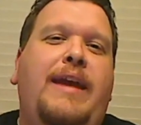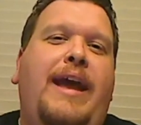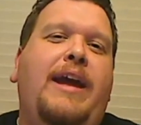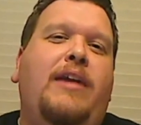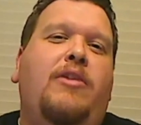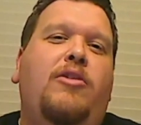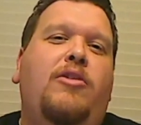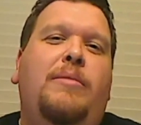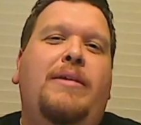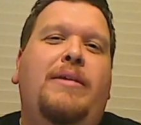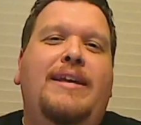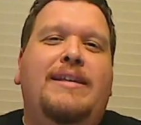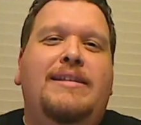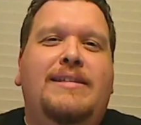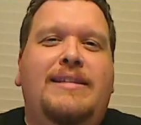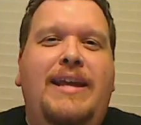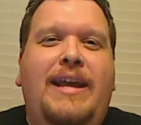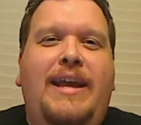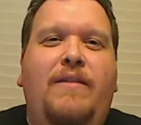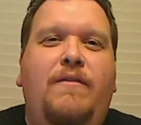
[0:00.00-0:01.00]
daiquiri
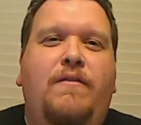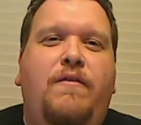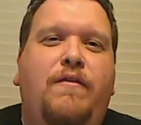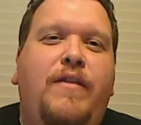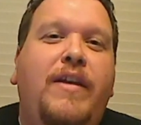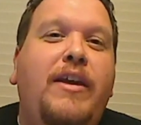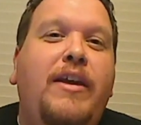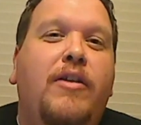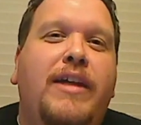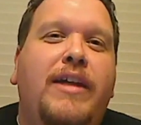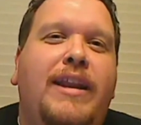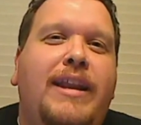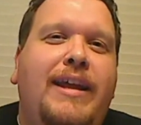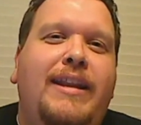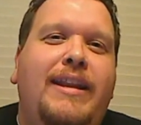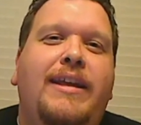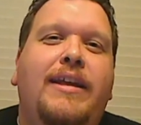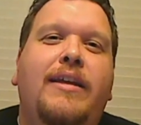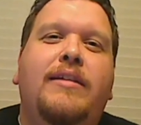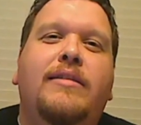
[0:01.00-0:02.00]
because they feel that
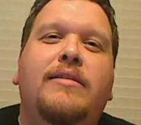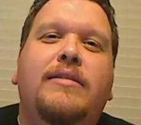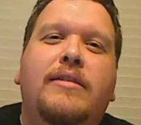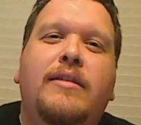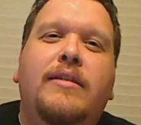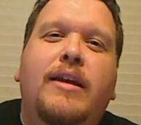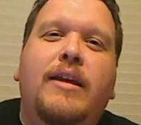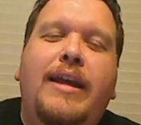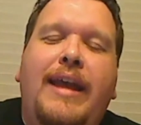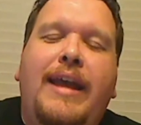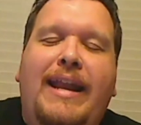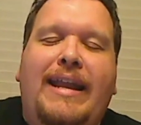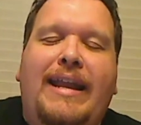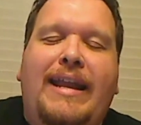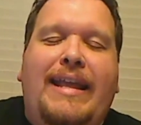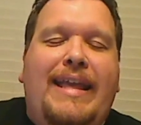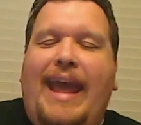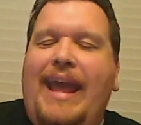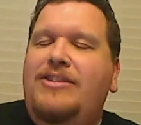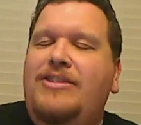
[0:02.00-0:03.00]
it is
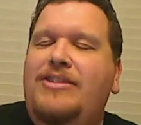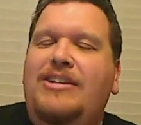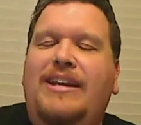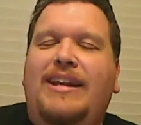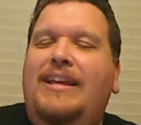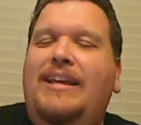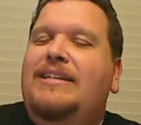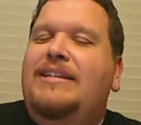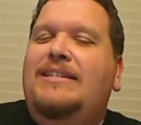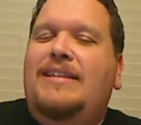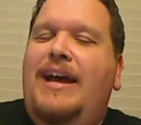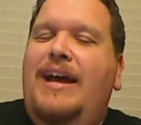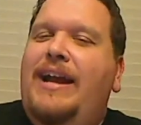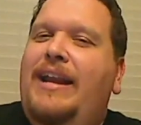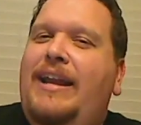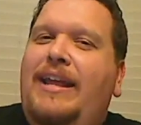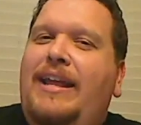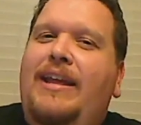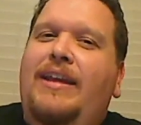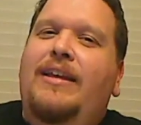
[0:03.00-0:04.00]
engaging and
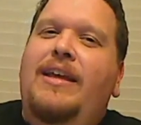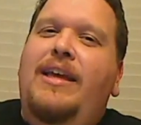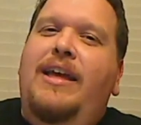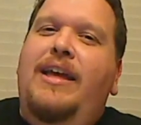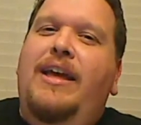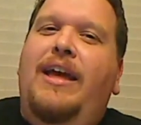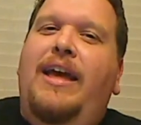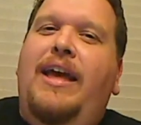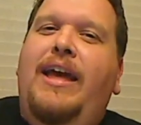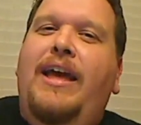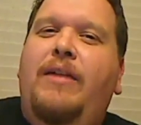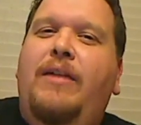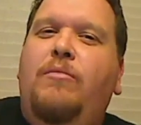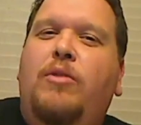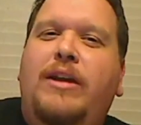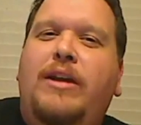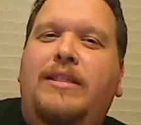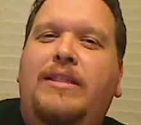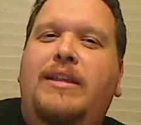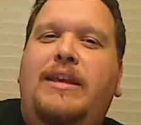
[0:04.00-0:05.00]
exciting
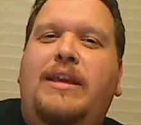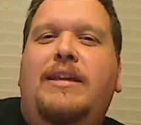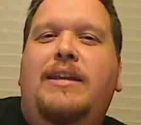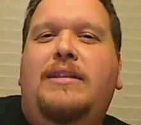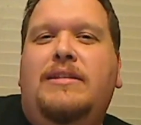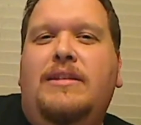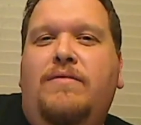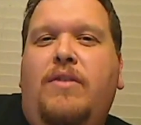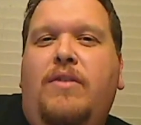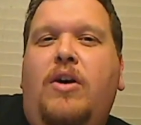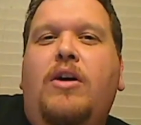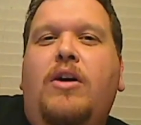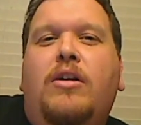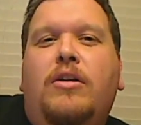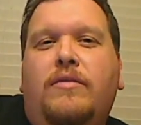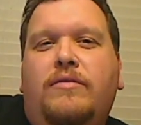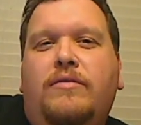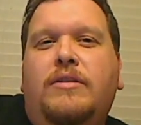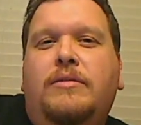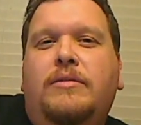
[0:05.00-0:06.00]
and will get the kids
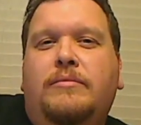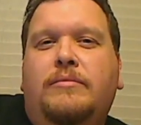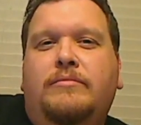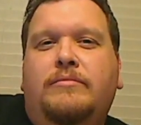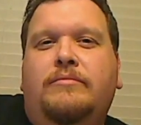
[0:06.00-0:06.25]
involved.